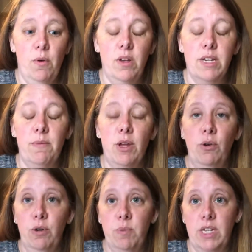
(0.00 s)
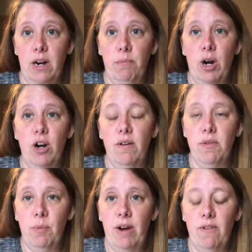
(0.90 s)
some of the groups that I'm part of, the
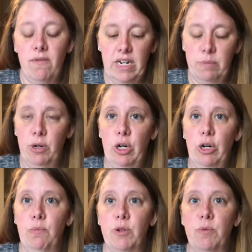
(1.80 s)
private Facebook groups,